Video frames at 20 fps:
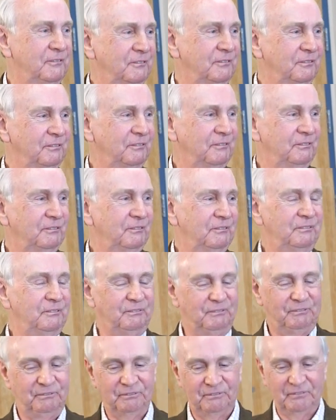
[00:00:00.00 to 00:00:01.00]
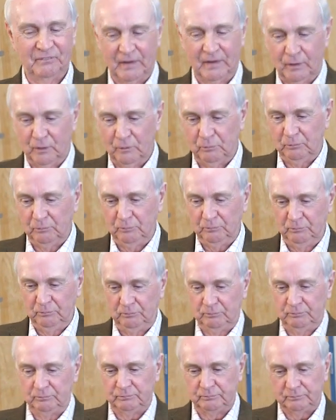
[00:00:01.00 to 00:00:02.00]

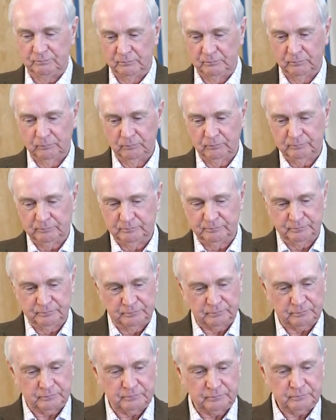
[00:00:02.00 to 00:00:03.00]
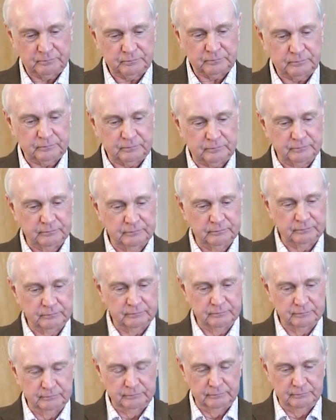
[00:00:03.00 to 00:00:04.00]

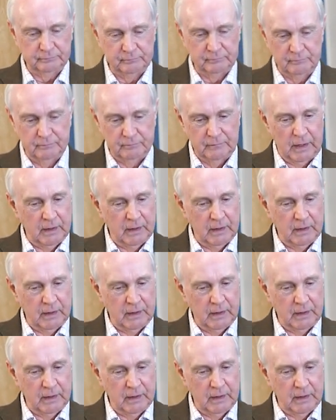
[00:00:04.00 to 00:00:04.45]
(silent)